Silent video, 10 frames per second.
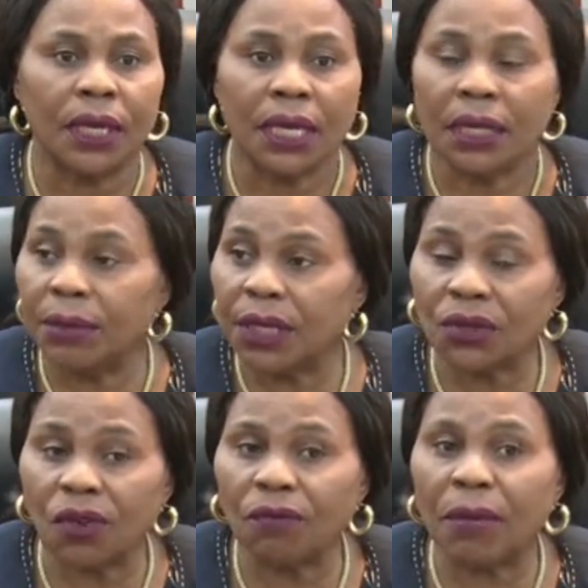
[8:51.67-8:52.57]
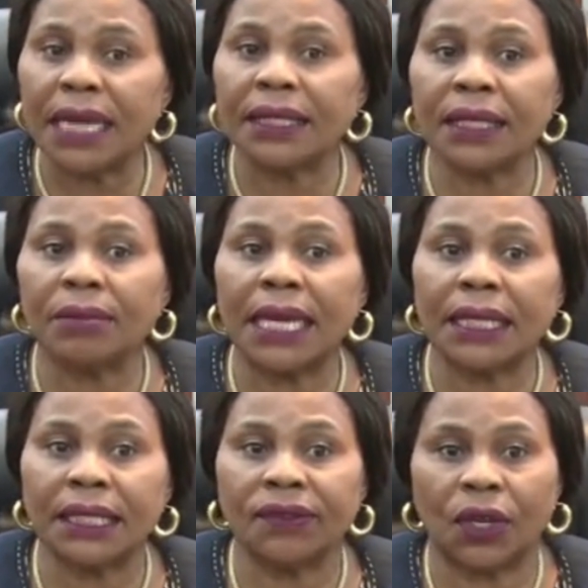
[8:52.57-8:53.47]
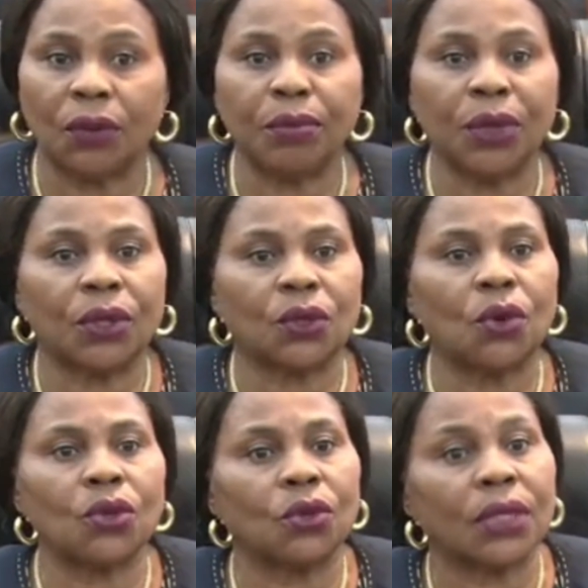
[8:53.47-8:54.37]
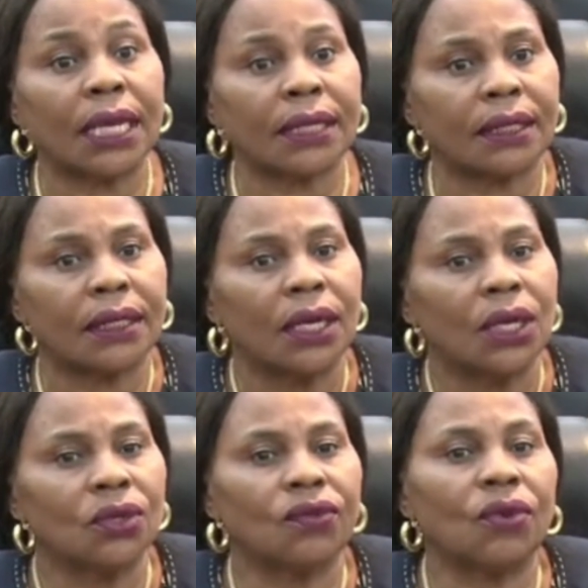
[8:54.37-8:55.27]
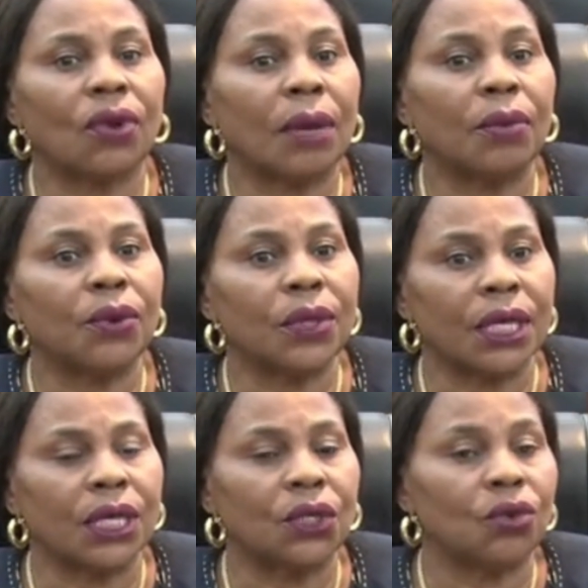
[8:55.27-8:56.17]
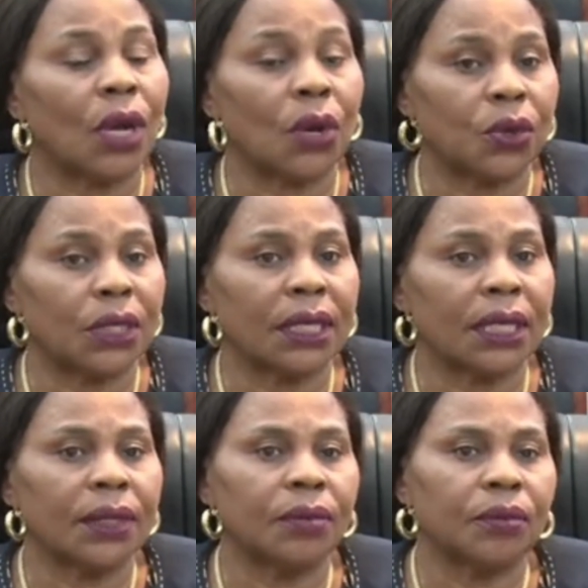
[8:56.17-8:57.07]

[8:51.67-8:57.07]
The Minister of Mines and Mining Development was also tasked to follow up on the issue accordingly.